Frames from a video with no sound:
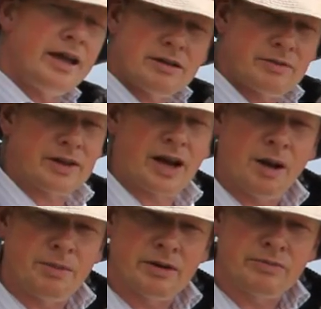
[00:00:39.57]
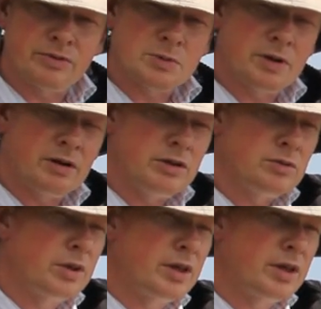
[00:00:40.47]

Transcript: end of the Carboniferous period.